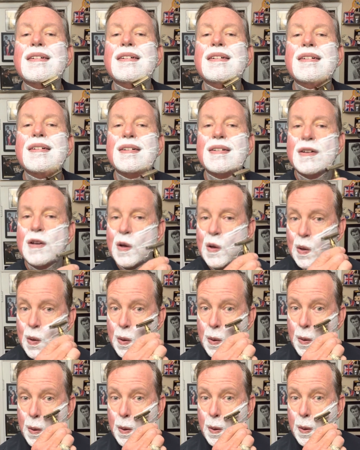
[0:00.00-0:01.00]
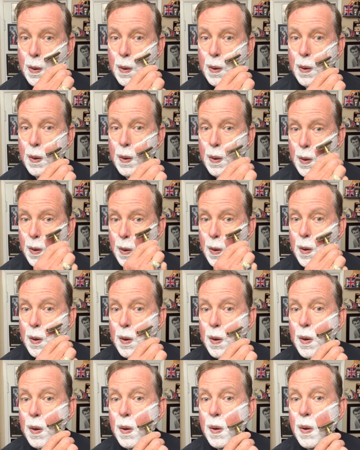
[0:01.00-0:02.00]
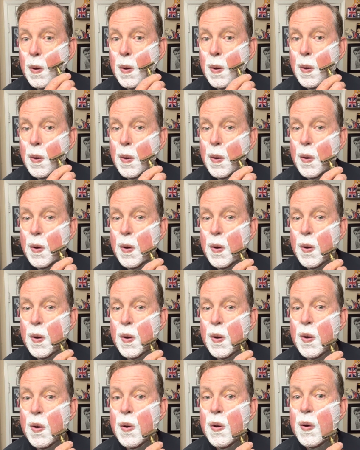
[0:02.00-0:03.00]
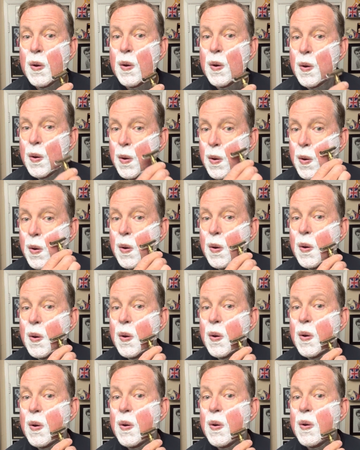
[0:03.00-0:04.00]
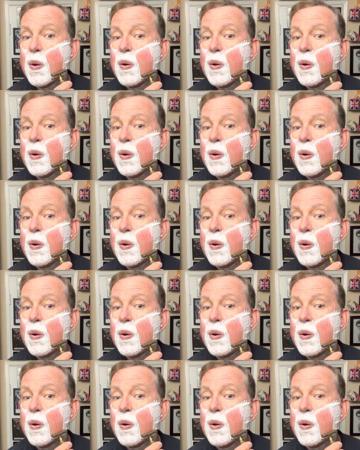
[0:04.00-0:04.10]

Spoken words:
Nothing is said.